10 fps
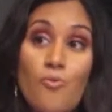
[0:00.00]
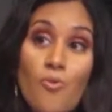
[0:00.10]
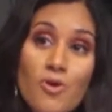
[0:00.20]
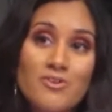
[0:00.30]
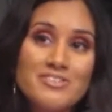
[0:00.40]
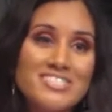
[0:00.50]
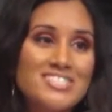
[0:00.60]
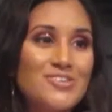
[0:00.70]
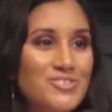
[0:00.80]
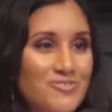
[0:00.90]
the world,
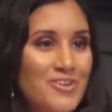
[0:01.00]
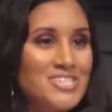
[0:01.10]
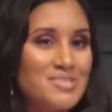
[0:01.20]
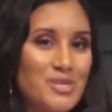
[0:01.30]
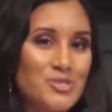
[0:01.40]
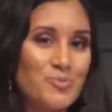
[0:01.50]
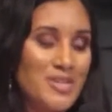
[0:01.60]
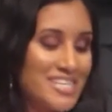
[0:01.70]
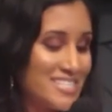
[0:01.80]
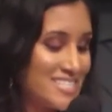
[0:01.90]
so it's a very special
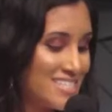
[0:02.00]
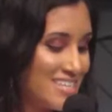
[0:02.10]
place.